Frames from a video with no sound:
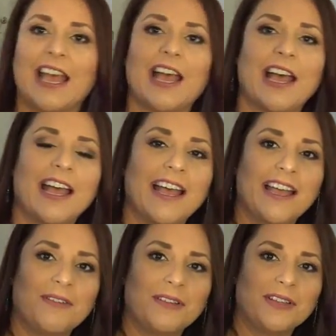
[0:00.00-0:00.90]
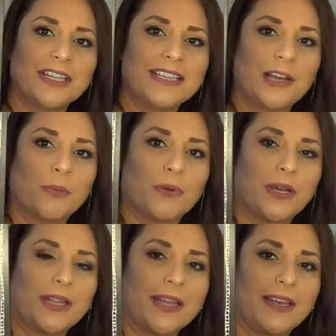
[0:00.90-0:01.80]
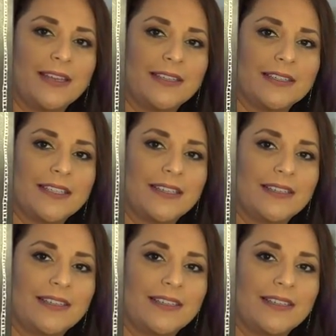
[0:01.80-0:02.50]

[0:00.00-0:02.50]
Look at how pretty that is.